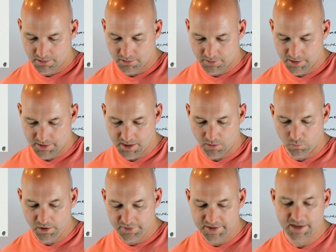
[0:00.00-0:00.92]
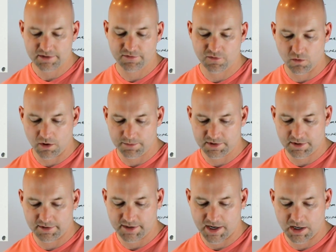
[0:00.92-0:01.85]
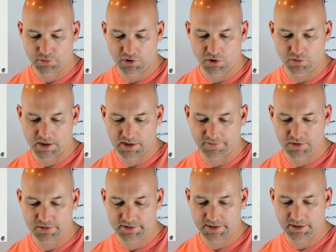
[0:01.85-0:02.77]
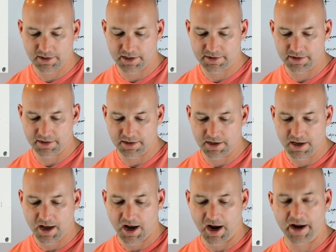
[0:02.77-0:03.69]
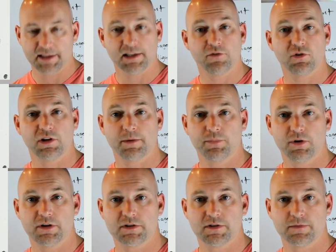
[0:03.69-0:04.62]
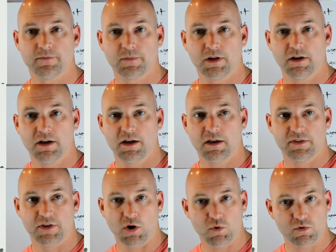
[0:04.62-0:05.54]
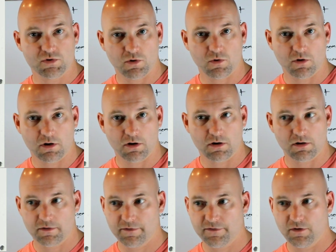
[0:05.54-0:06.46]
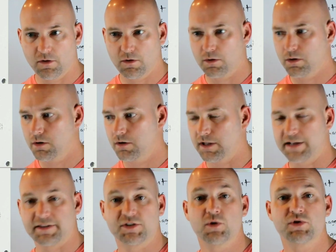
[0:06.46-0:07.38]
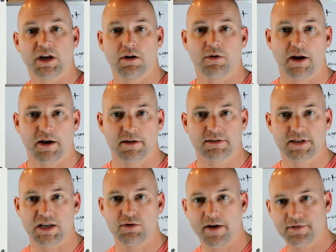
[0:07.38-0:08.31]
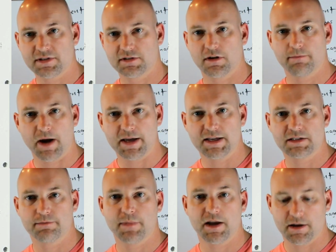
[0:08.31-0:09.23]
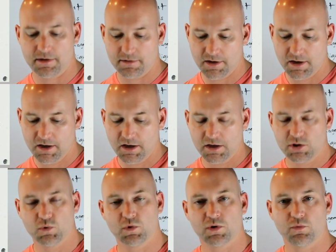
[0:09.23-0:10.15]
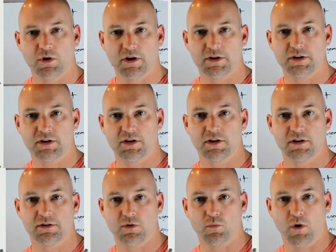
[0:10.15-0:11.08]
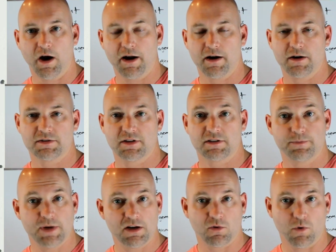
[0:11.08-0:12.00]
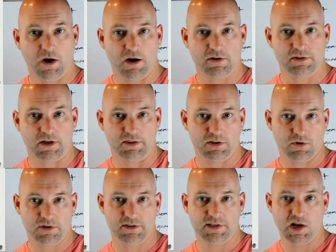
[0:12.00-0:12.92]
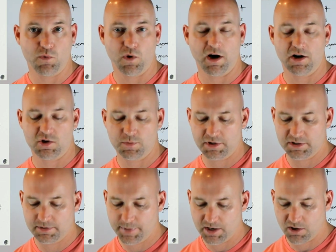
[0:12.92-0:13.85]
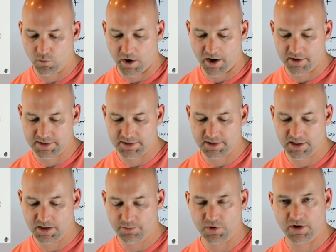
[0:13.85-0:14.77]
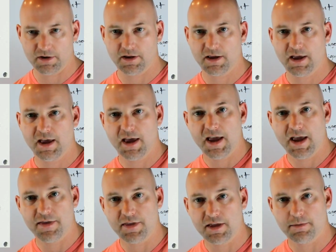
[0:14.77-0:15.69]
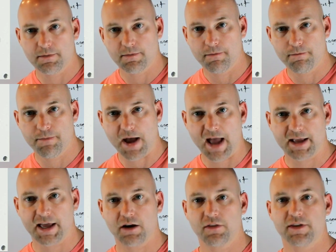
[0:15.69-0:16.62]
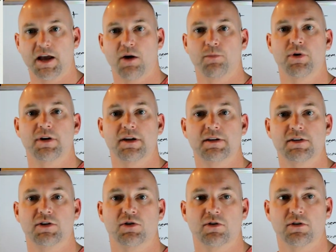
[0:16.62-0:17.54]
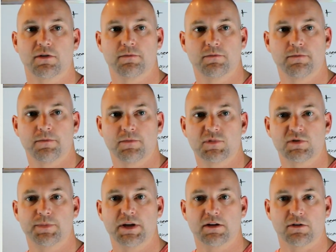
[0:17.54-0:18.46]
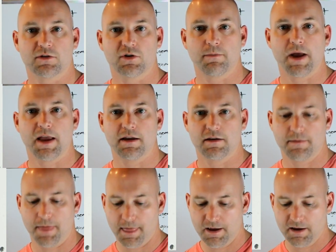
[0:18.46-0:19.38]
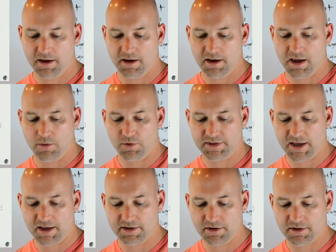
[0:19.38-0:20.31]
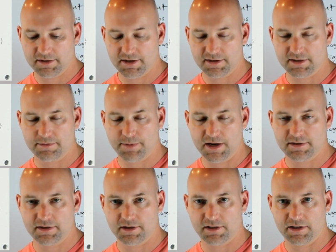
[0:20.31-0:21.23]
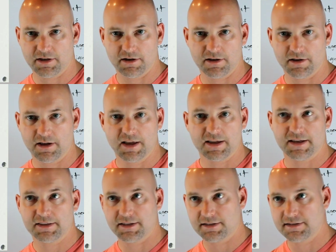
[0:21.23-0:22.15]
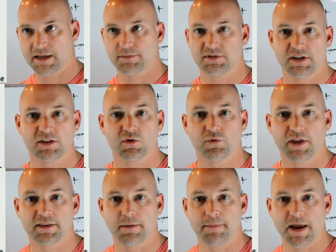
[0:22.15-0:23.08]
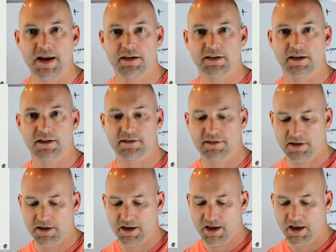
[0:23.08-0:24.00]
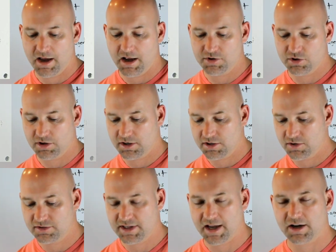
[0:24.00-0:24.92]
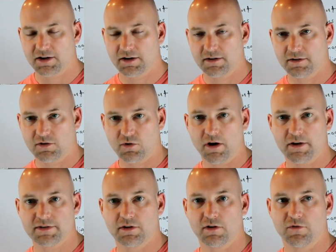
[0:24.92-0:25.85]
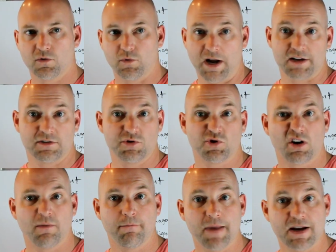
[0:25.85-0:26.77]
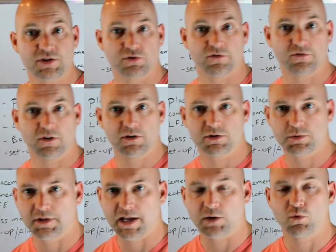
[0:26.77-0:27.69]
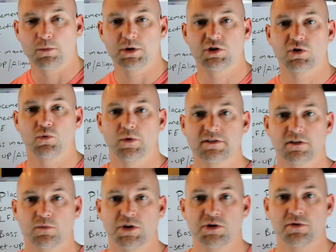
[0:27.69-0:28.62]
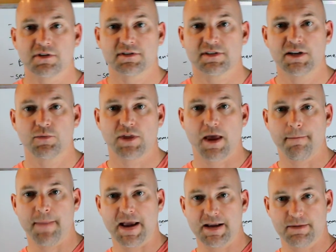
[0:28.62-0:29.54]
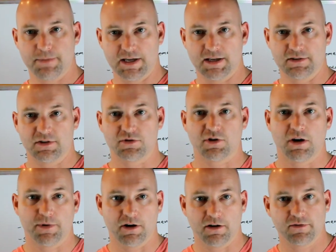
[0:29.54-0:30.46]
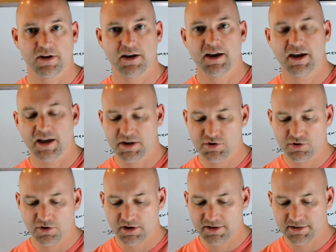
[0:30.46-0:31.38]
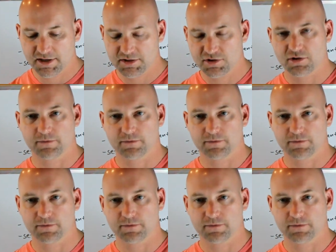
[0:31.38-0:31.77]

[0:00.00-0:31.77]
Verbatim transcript: Okay, now what that's for, I'm just going to tell you real quick. If you see like the high level inputs, those are for like the two channel guys. Say you have a sub by each main. You would run the wires, the speaker wires, not the RCA wires, but the speaker wires into the input and then back out of the output into your speaker, your main. And what that does is it's basically going to get the same signal that the main gets and you're going to use that crossover actually you're going to measure first with like Room EQ Wizard where you can see where that main begins to drop off and you're going to set